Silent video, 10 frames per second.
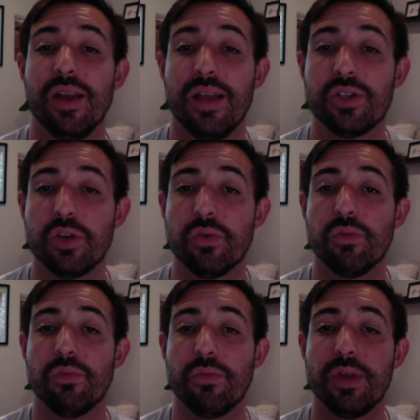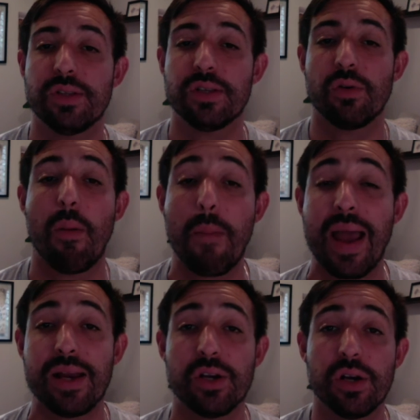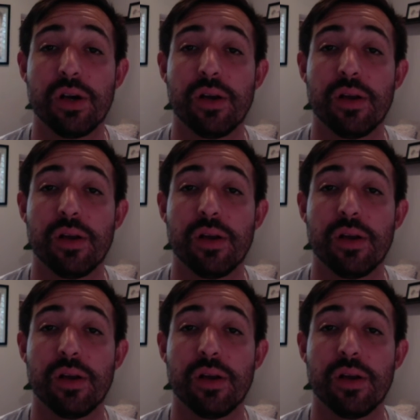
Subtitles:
And so, this is a reminder